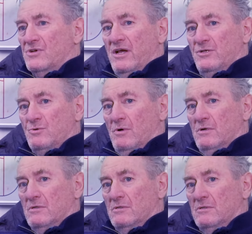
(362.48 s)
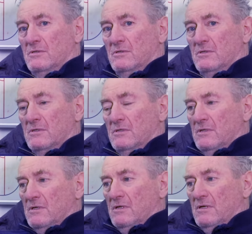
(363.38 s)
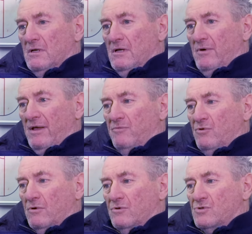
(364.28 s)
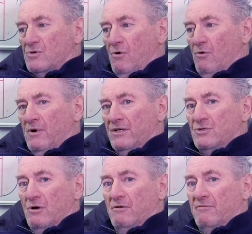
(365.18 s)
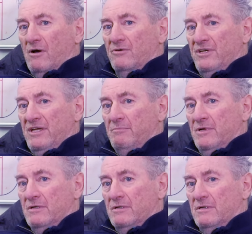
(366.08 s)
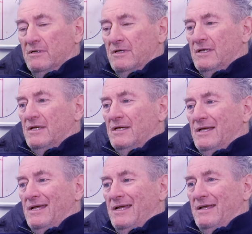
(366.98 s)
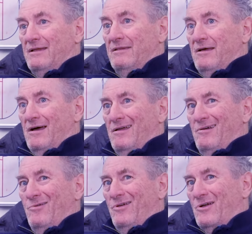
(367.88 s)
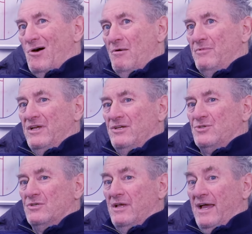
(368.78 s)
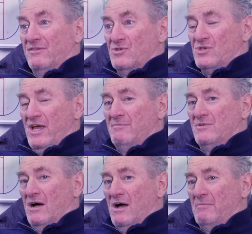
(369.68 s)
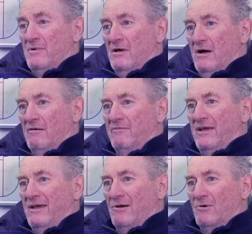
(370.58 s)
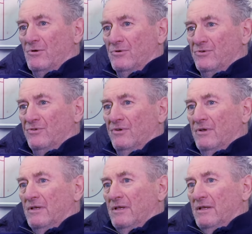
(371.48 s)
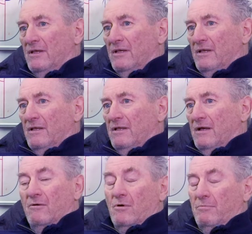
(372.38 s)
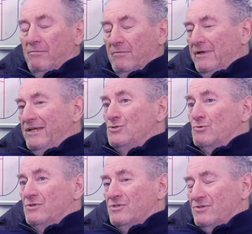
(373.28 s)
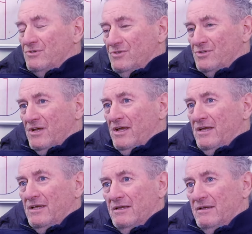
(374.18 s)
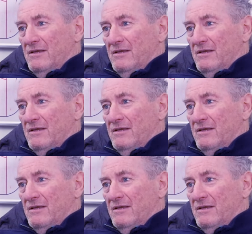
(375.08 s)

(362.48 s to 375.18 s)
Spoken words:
schedule, I mean, it took so much out of our team. And then a combination at the same time of errors, or injuries, I should say,